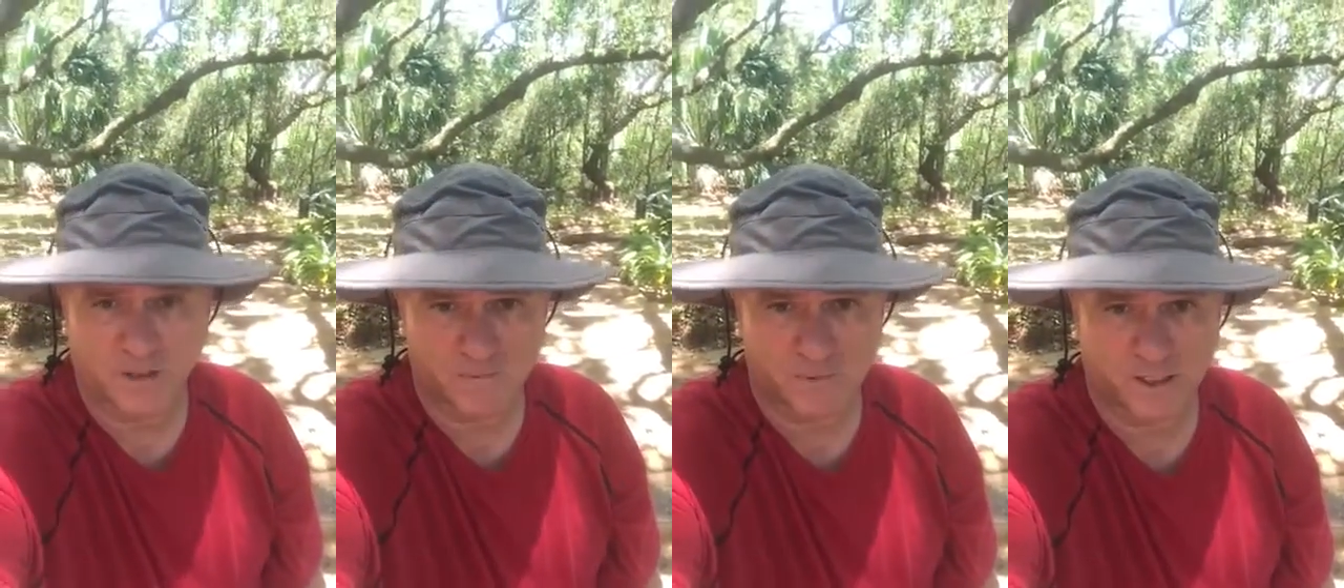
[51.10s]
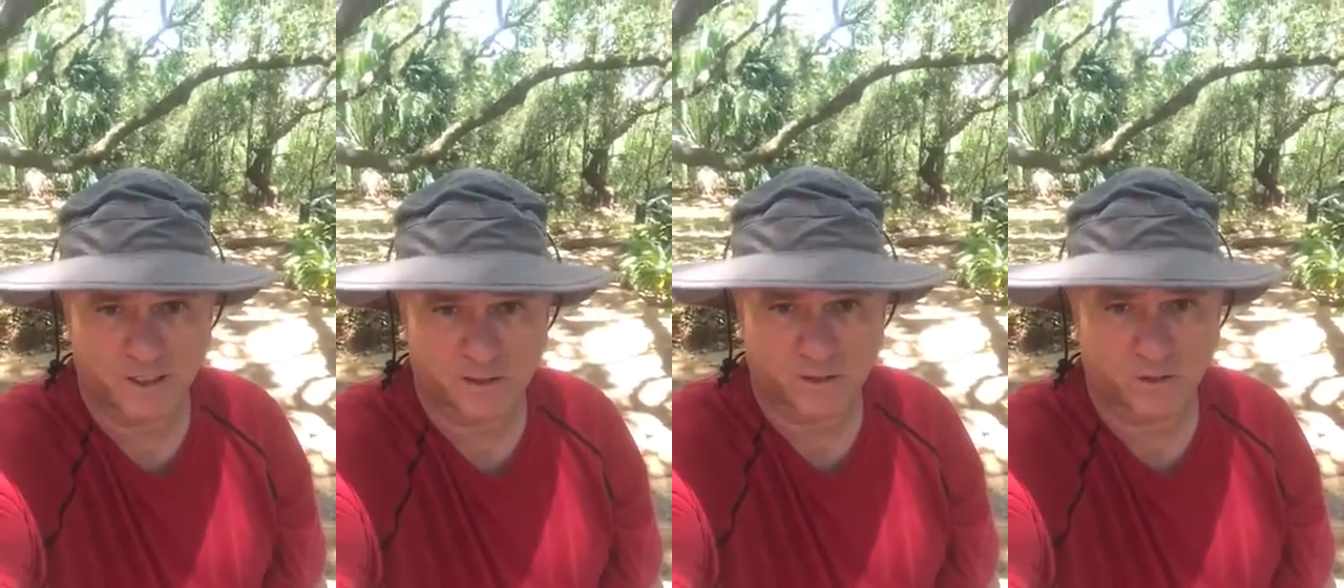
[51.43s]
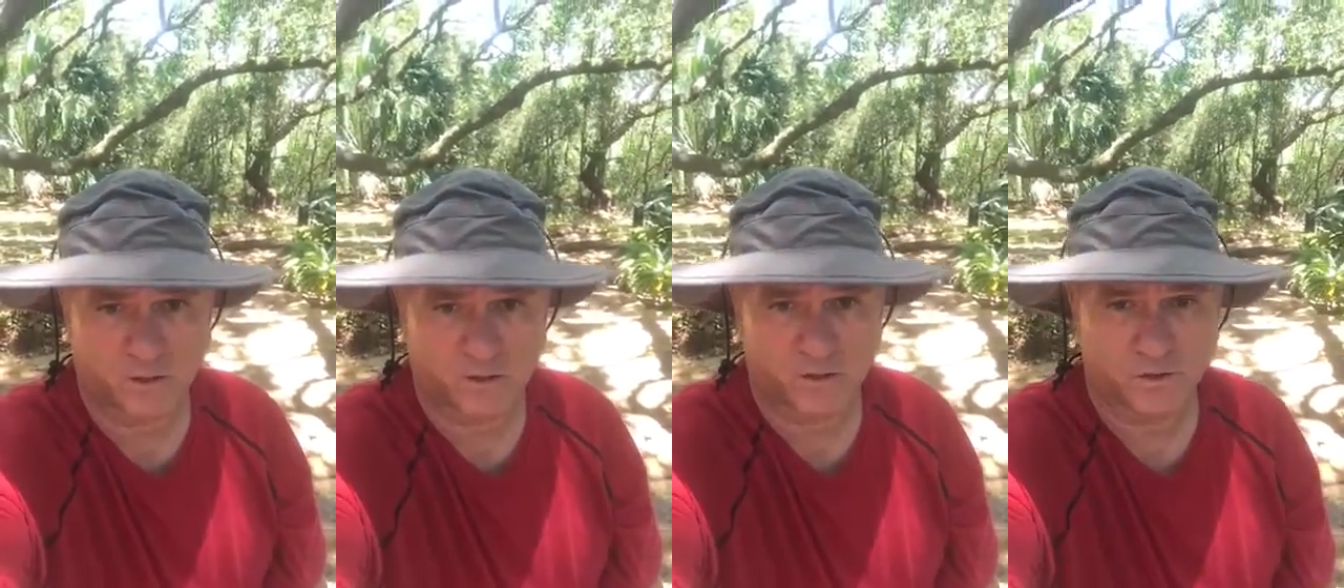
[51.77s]
makes
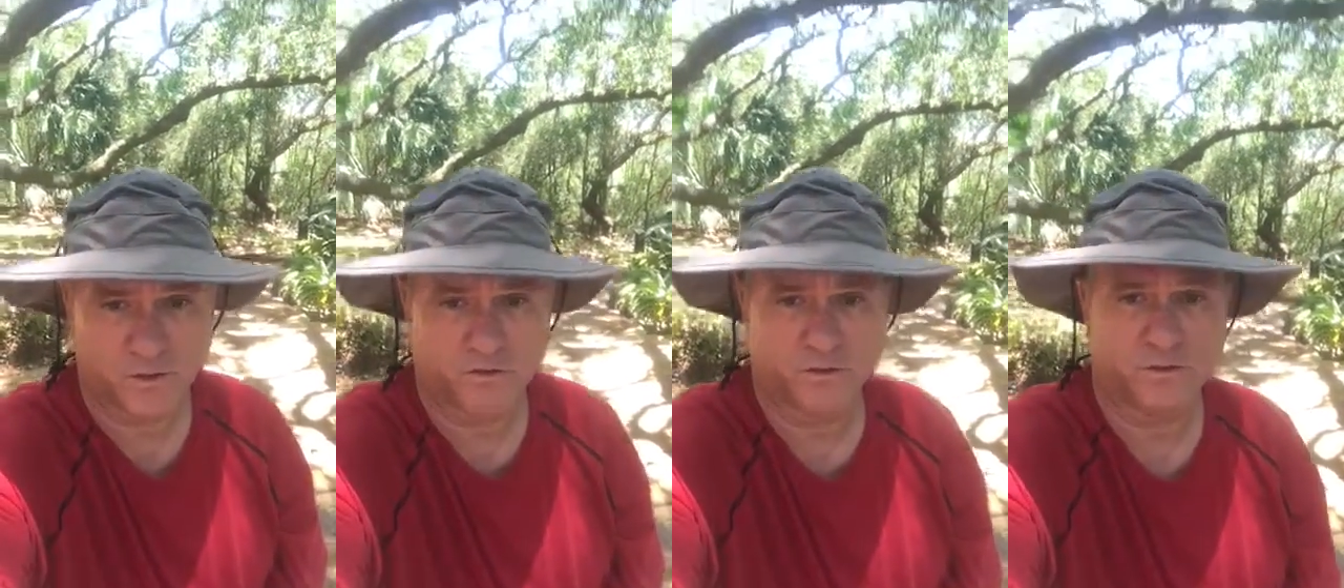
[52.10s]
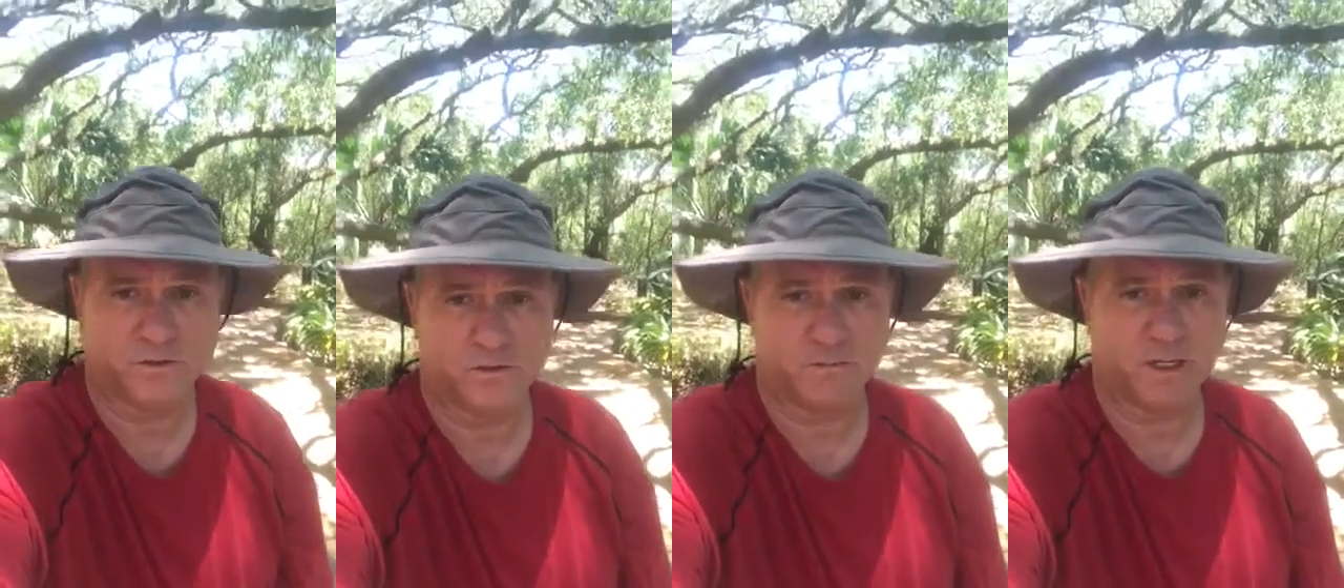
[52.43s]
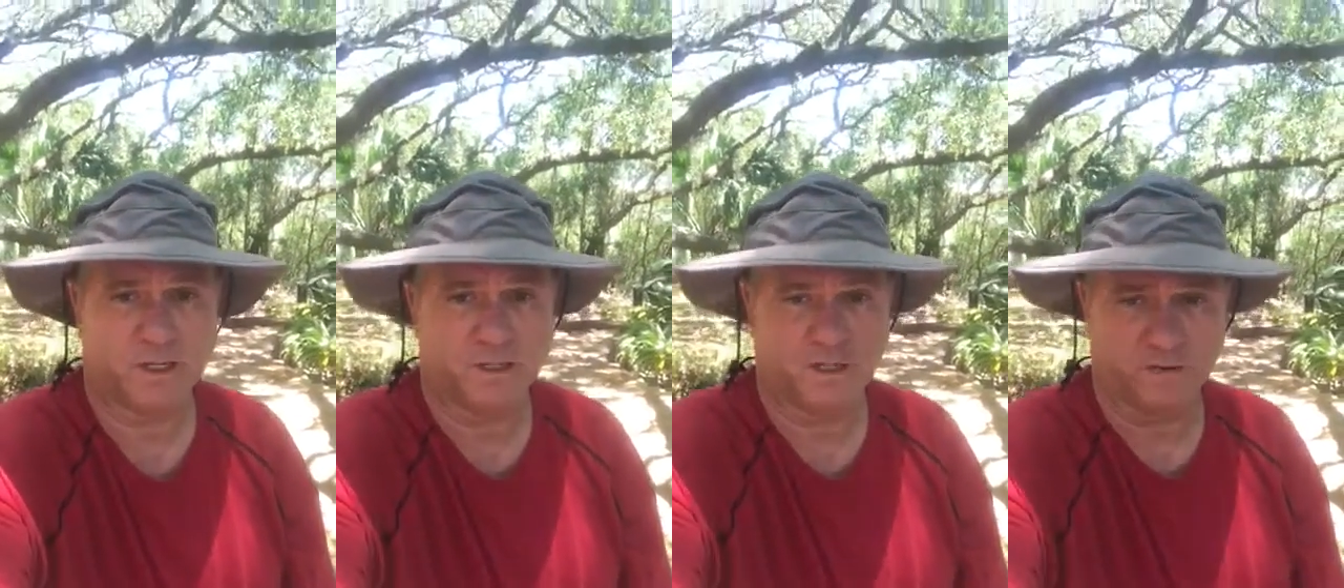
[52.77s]
all the difference in
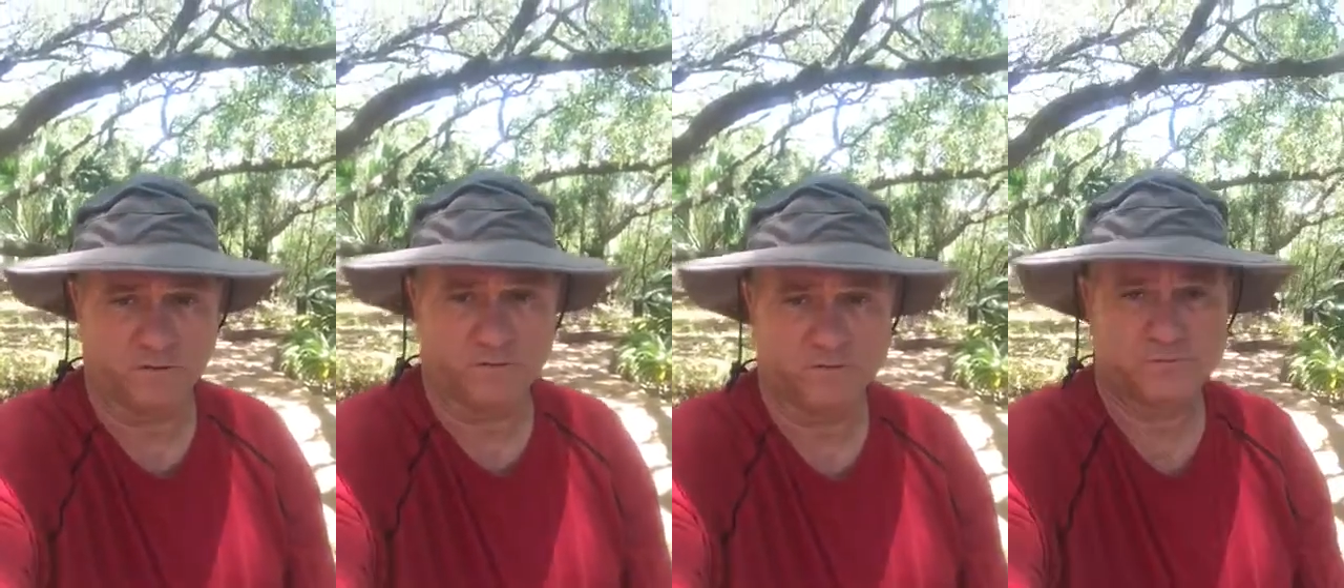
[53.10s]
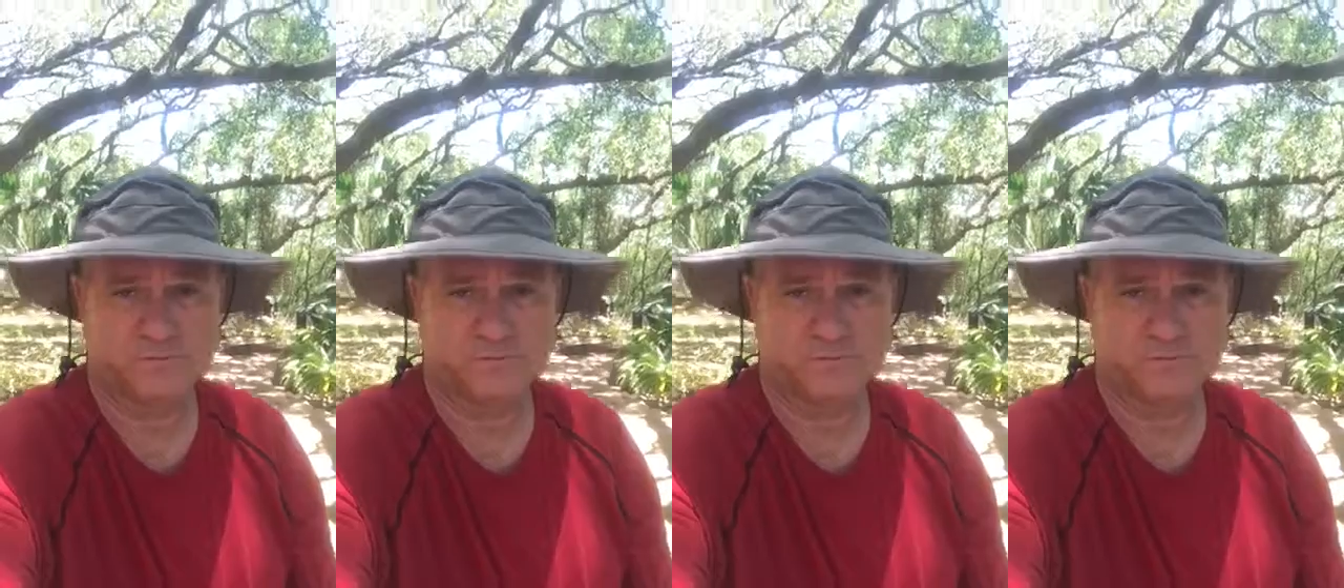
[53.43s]
my life.